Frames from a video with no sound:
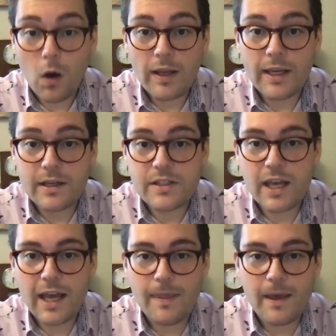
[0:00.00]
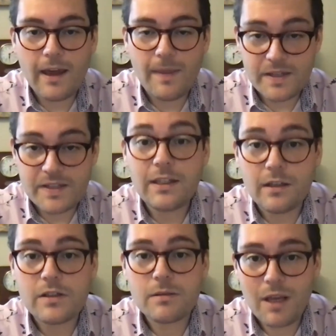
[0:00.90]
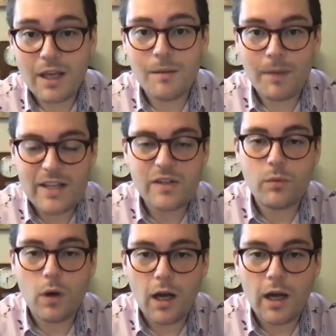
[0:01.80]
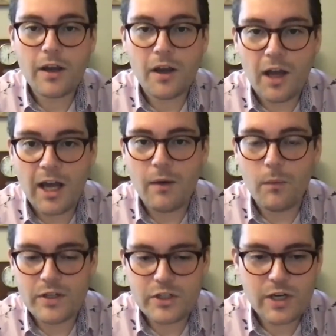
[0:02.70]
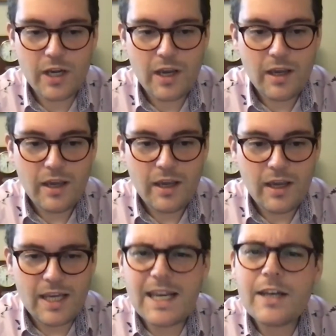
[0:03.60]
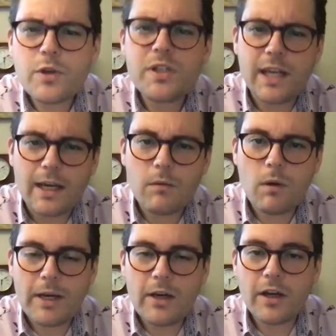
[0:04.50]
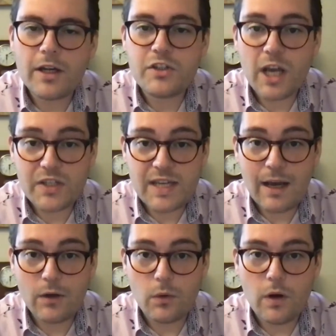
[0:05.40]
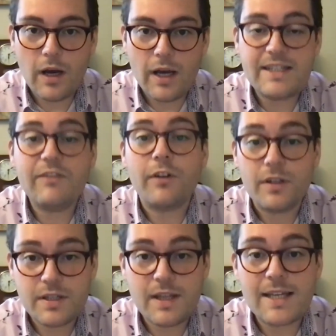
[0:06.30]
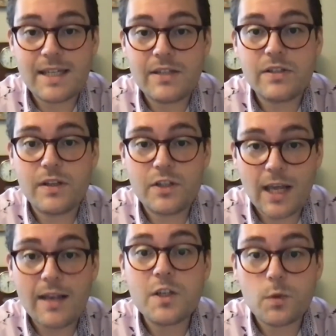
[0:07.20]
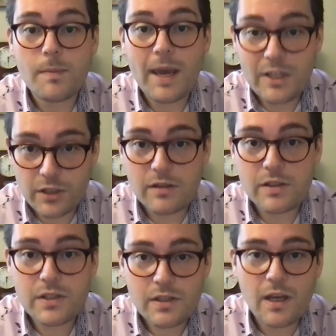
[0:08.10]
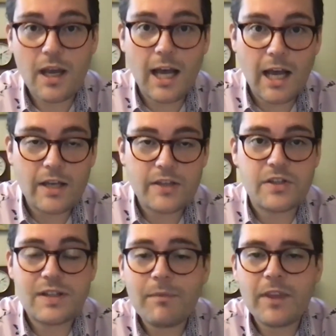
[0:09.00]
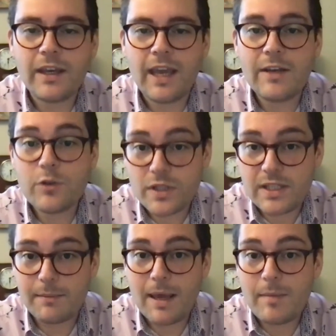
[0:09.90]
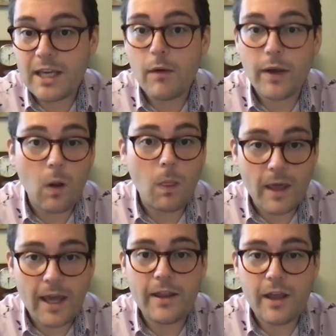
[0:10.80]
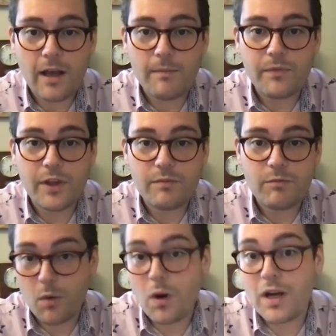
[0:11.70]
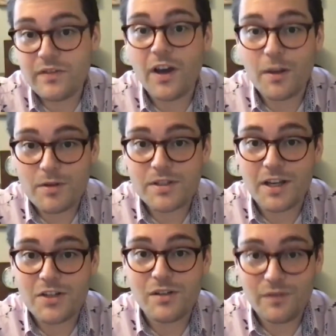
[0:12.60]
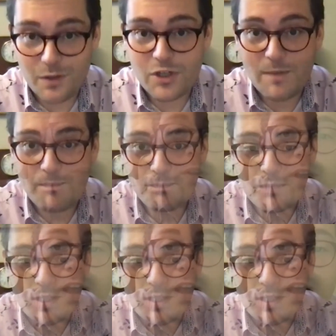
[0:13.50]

colleagues and their seniors in place of work, which is interesting when we look at just how different that is to the challenges with patients. So something interesting may be going on there and that requires further research in the future.